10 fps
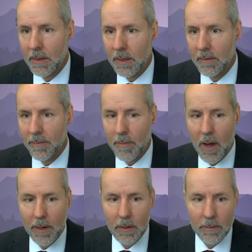kind of
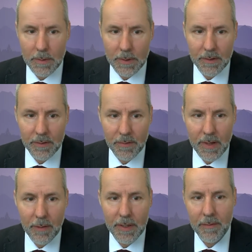model and
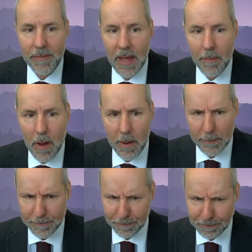development of that
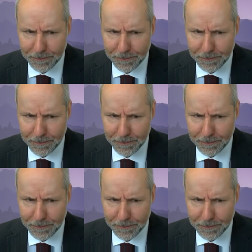model